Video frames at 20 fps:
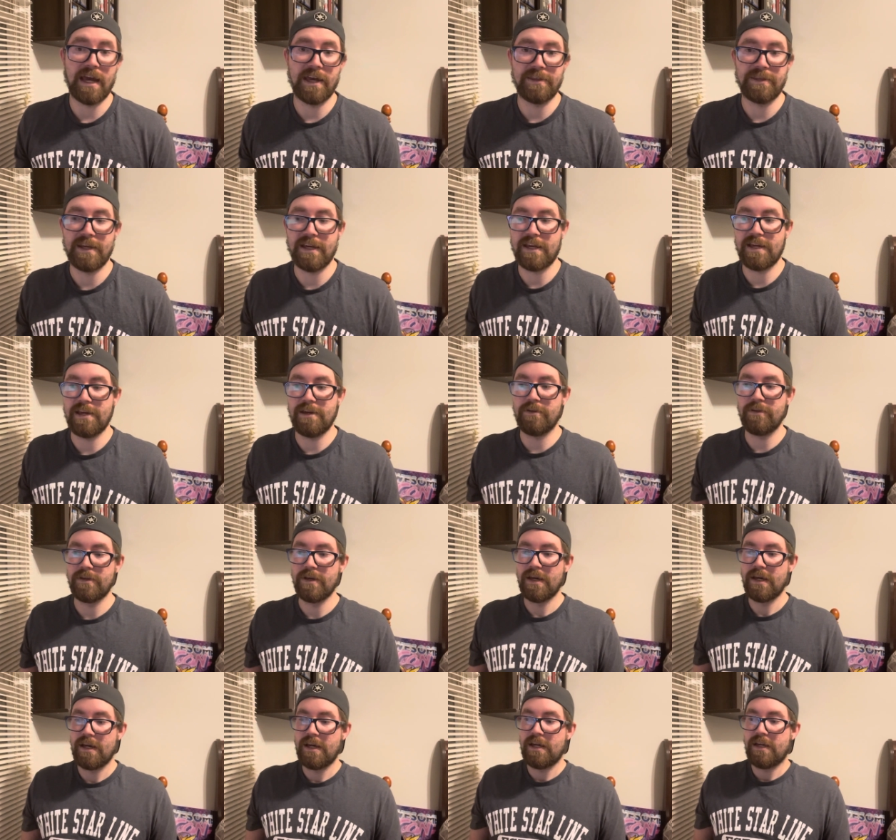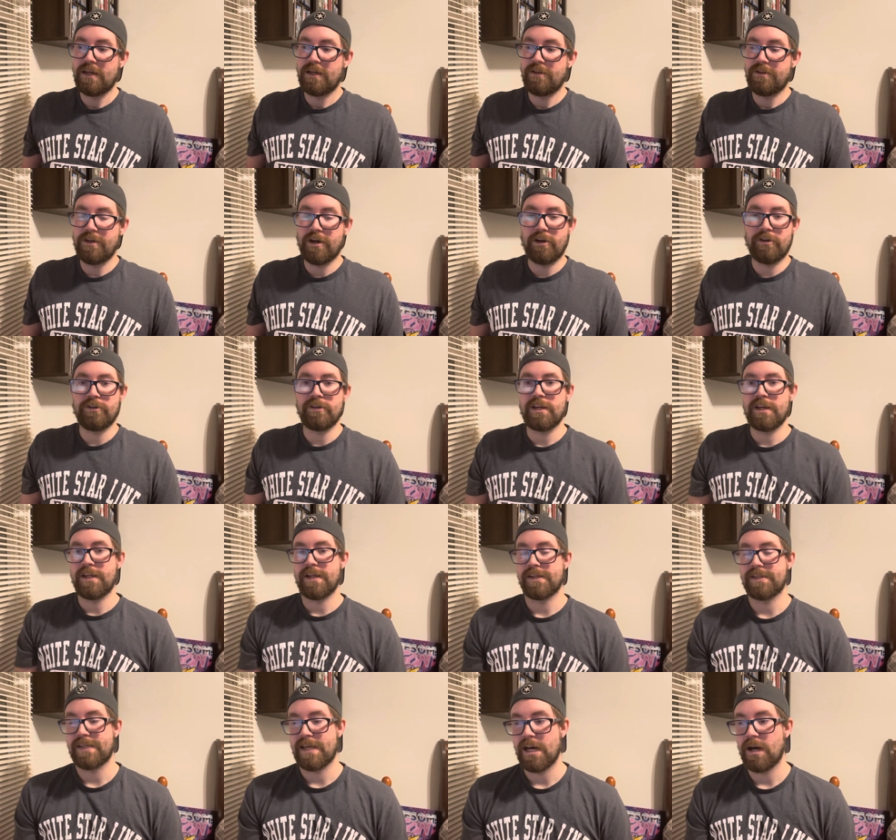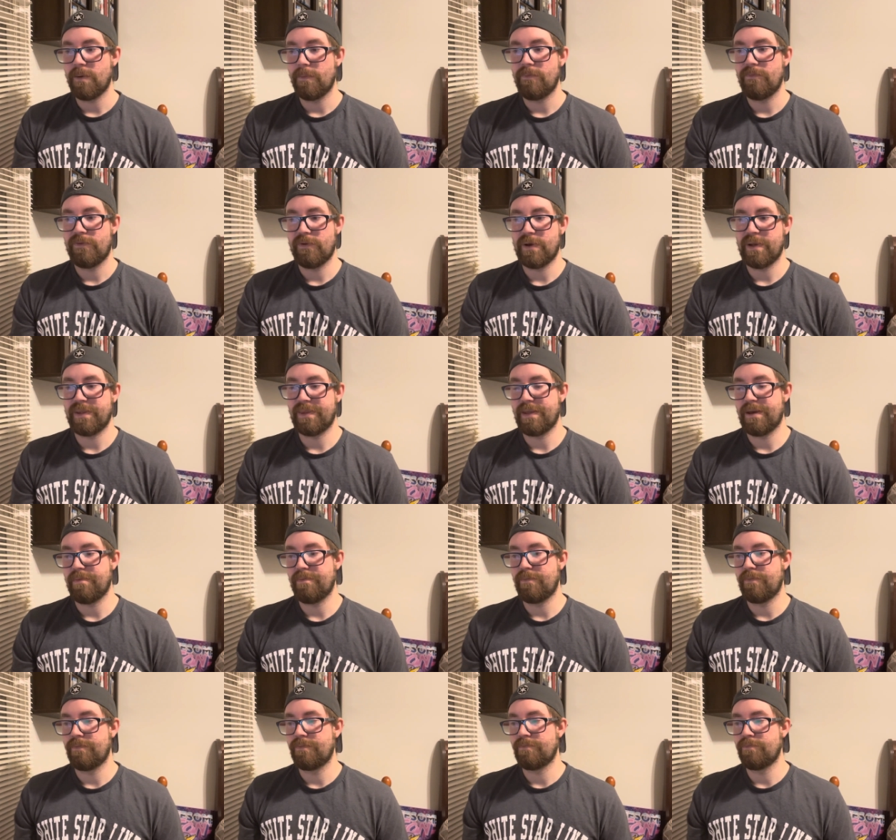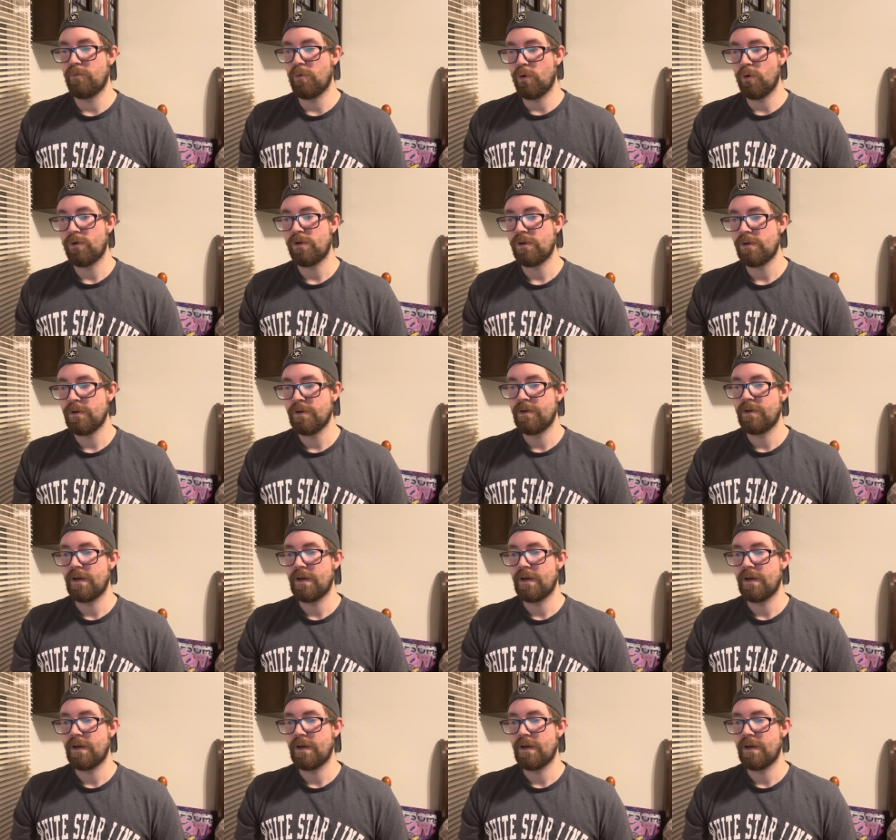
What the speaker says: I think it not only does it help fund them more,